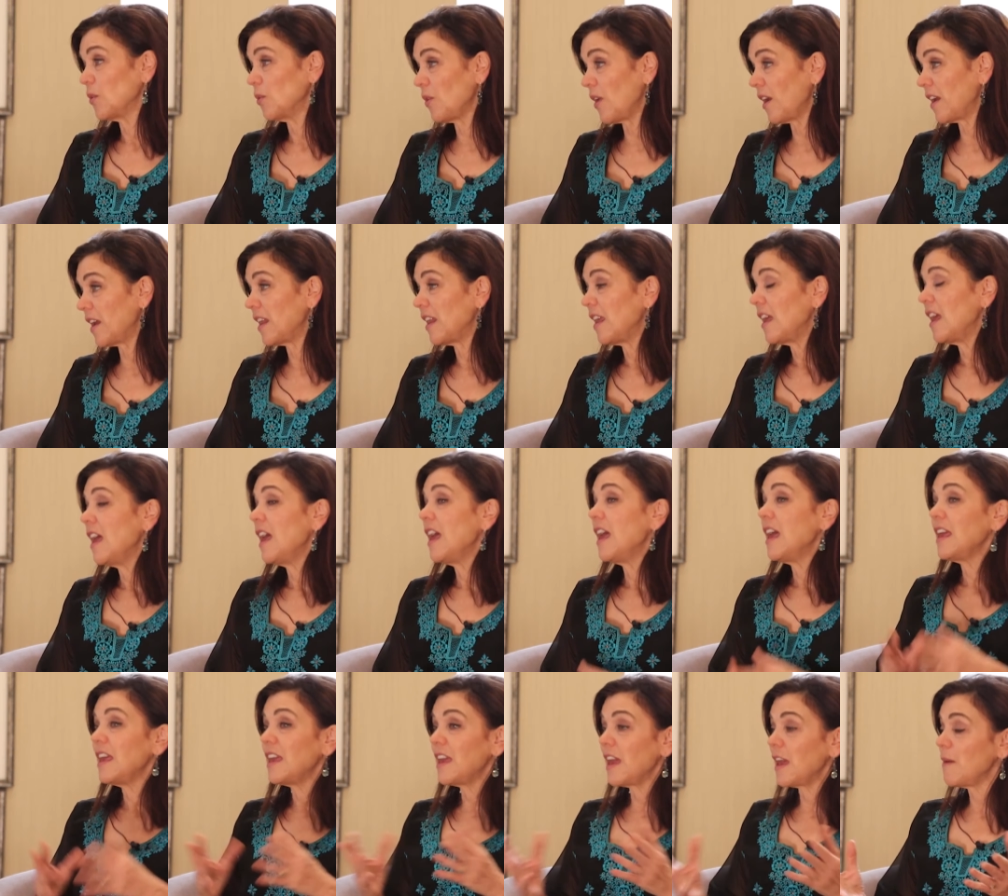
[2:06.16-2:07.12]
Right.
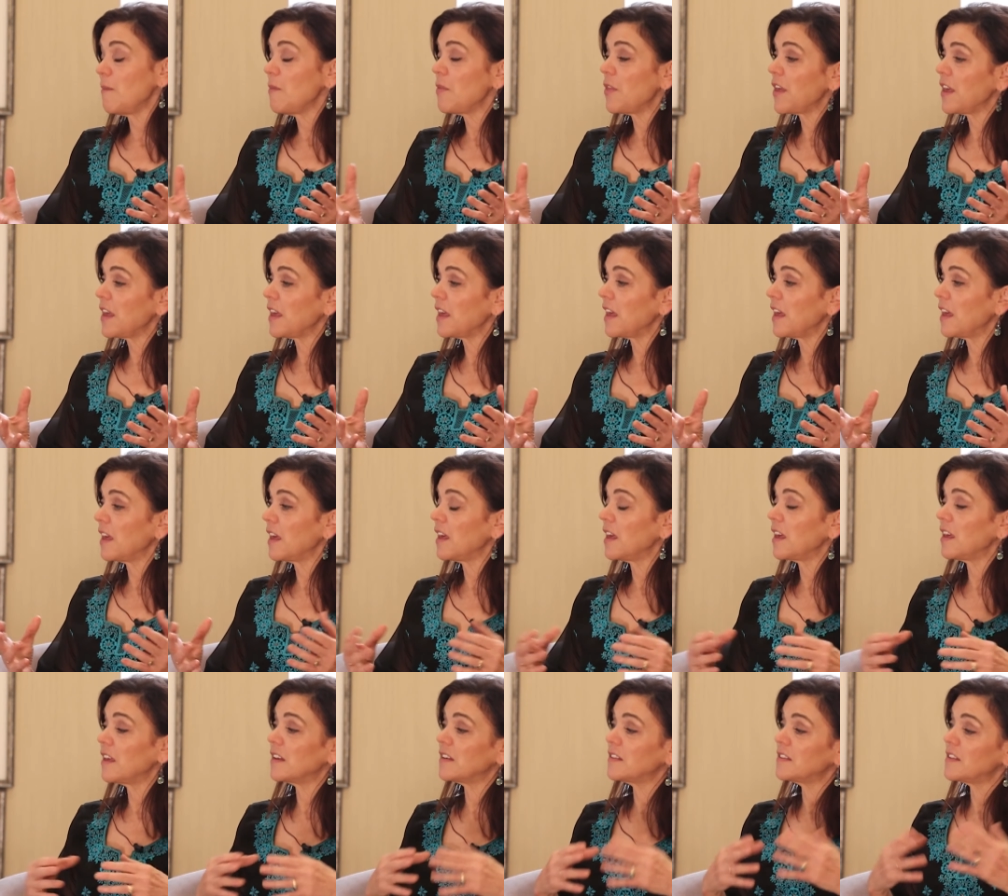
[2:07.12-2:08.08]
Game thinking
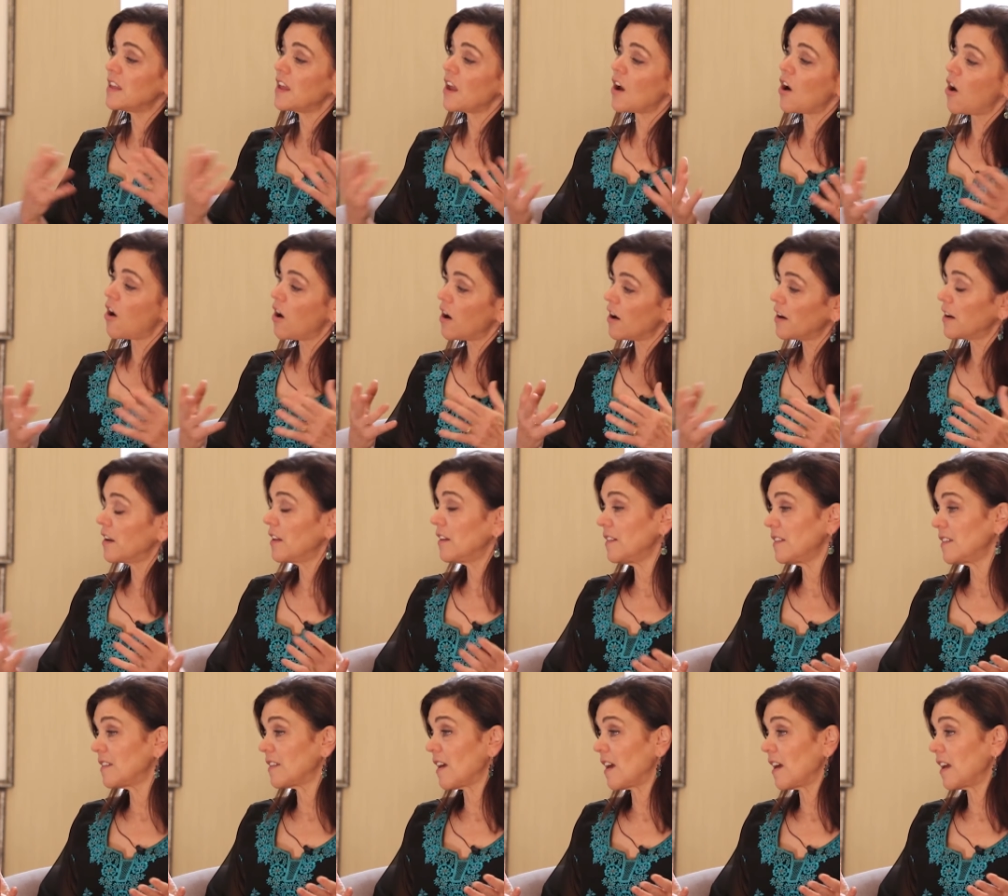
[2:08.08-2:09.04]
is the art and
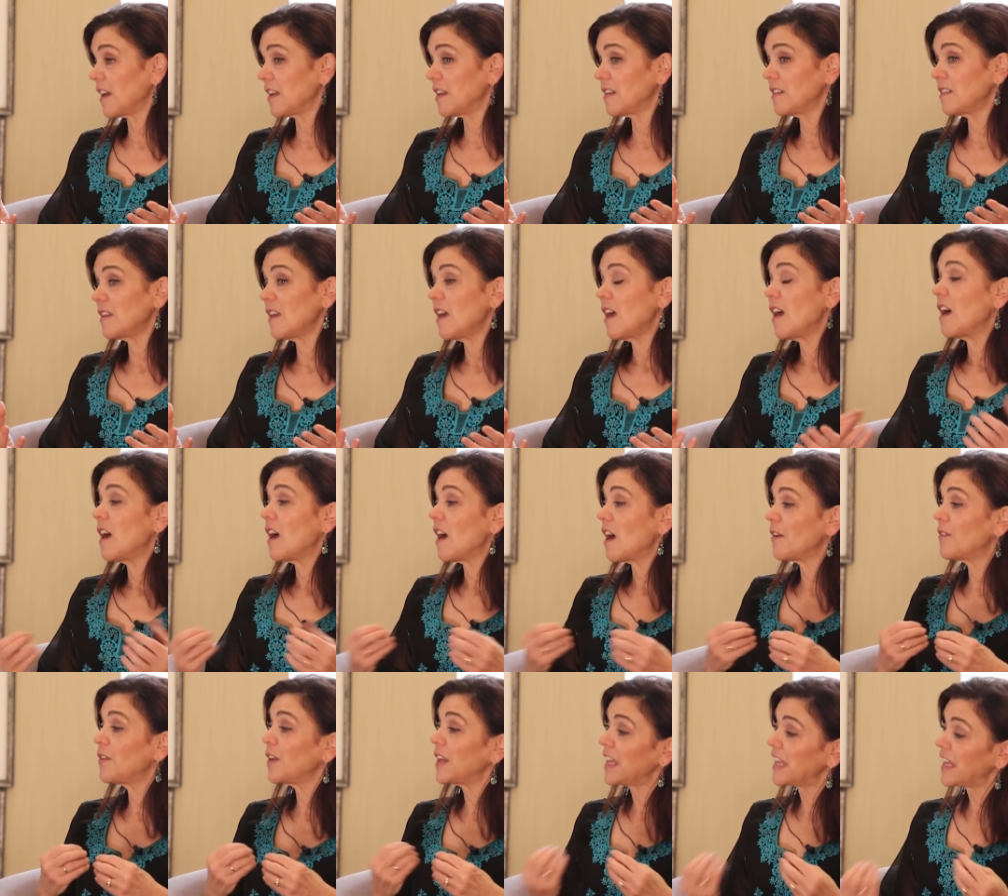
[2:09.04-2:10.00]
science
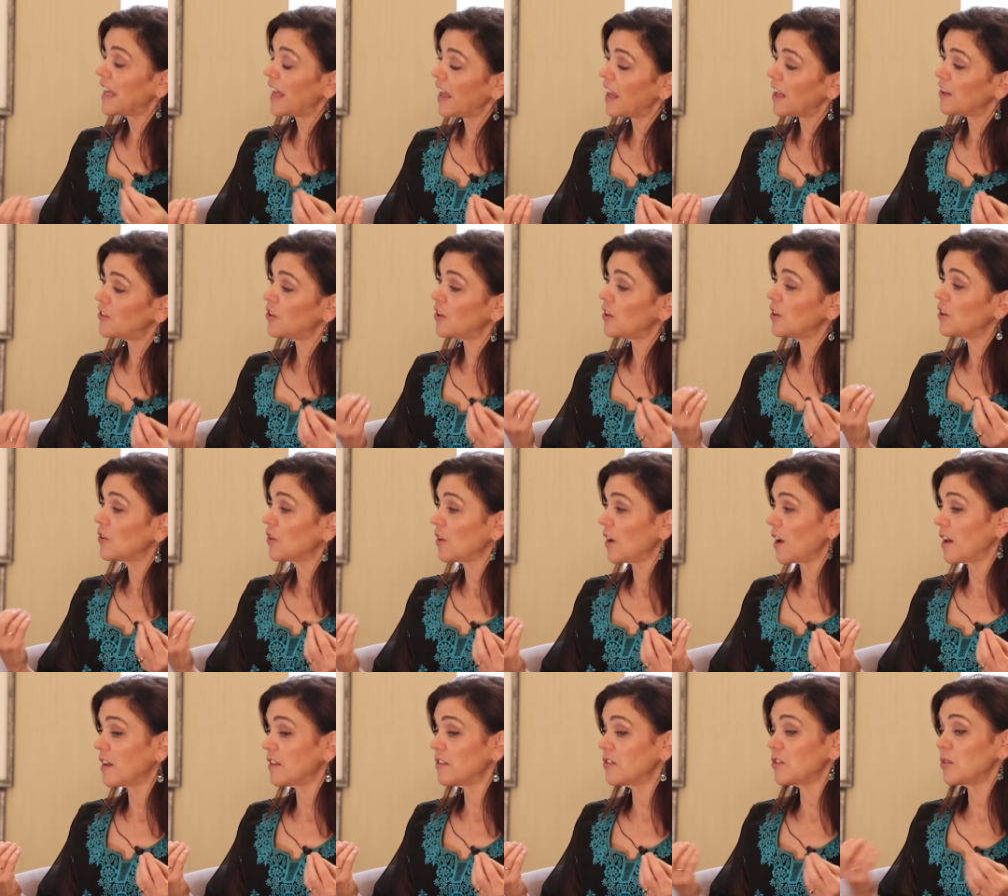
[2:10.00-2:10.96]
of engaging your
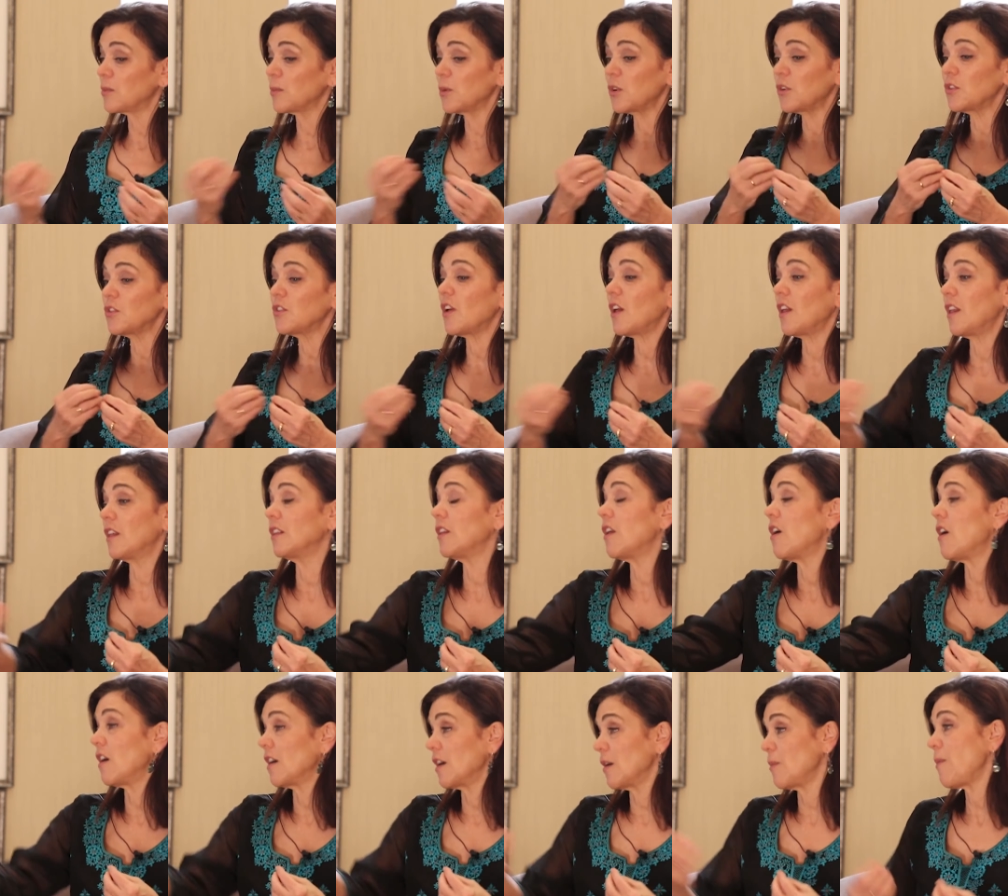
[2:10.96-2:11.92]
customers
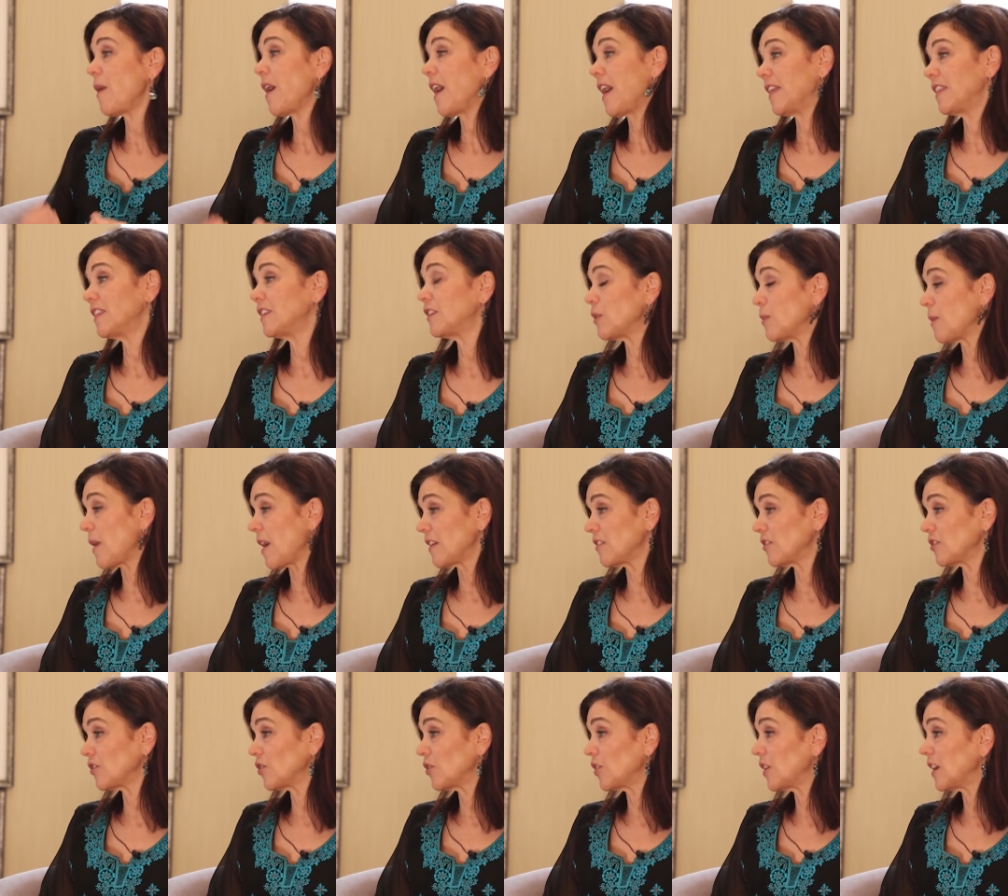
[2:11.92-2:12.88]
along a path to
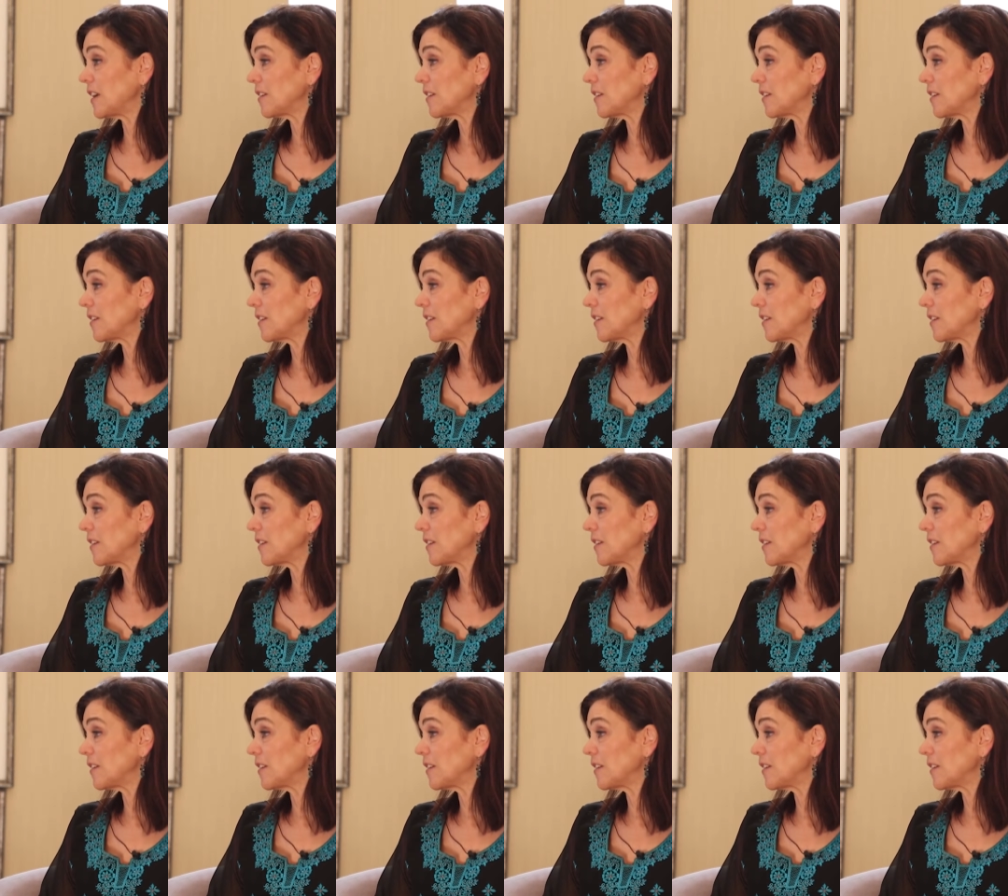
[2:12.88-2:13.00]
mastery.